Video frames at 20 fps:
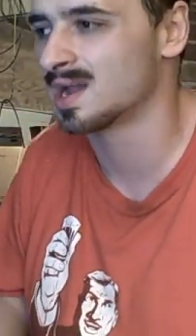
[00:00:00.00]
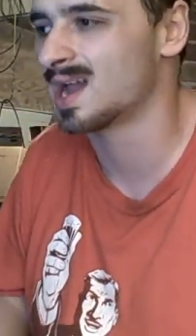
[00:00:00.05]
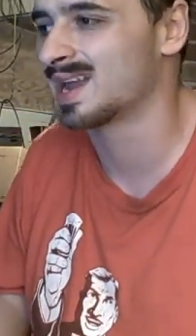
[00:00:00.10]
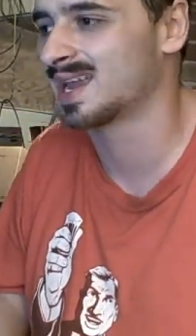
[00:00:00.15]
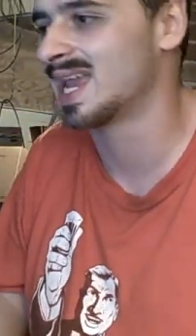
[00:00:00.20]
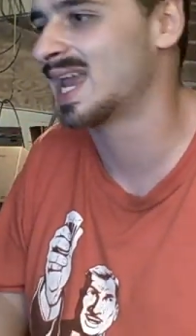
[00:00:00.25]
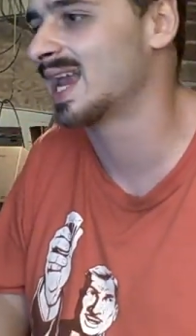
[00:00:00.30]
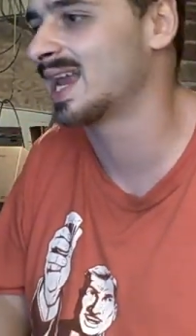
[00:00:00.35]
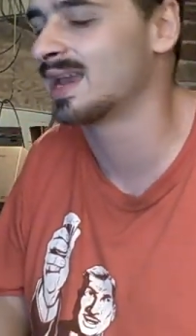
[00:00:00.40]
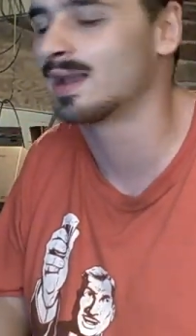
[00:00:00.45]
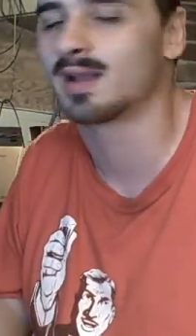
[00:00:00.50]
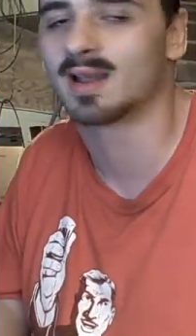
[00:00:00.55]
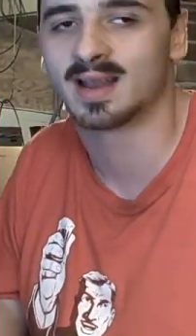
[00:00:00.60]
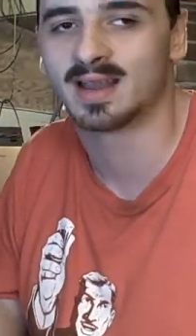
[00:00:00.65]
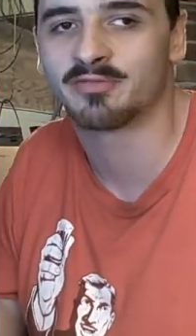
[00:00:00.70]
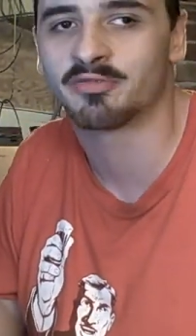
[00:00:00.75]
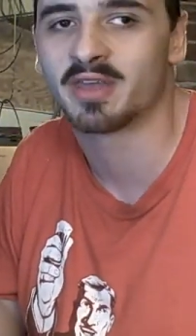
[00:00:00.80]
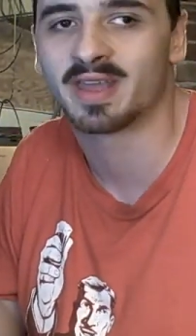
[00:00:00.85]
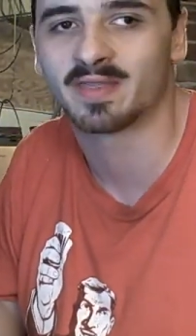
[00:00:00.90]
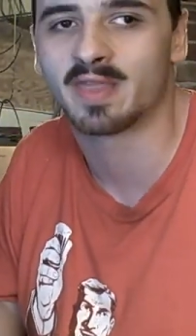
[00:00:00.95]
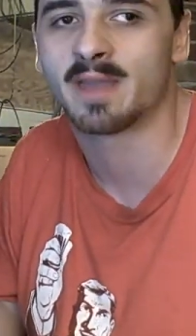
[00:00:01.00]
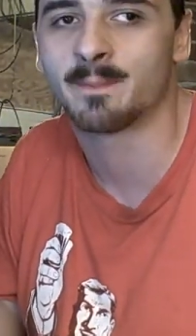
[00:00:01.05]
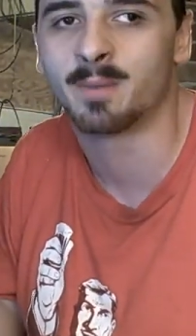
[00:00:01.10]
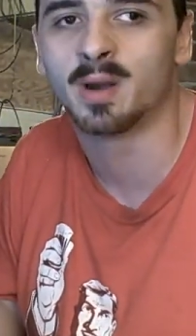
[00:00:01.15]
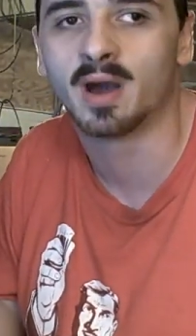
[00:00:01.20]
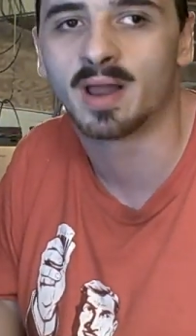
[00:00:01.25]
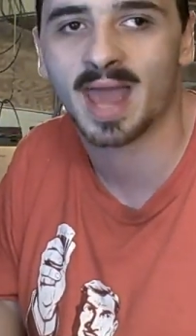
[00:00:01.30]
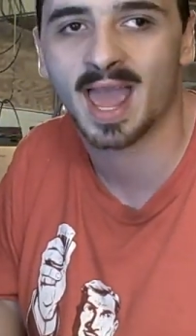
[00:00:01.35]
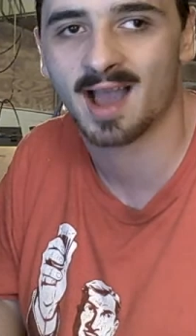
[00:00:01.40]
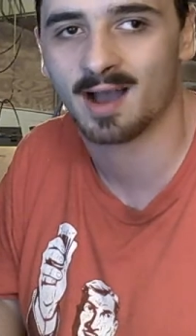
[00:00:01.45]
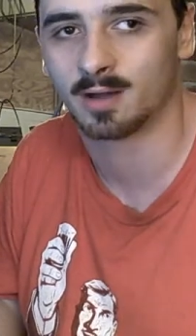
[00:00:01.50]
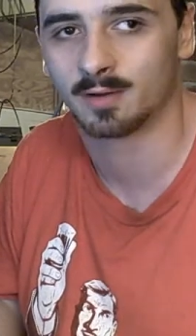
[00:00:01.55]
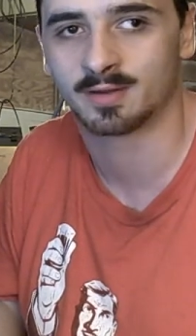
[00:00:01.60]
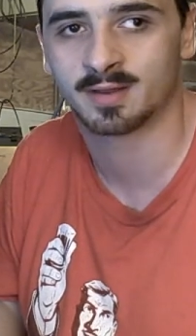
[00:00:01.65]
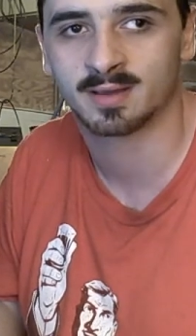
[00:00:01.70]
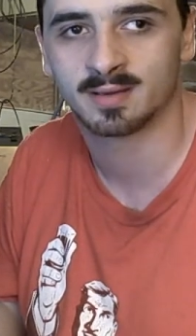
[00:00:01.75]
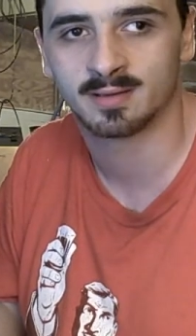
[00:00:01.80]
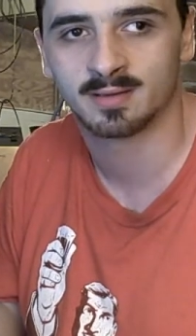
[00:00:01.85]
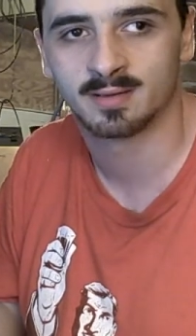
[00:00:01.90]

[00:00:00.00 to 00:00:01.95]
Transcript: I can't hear anything they put out.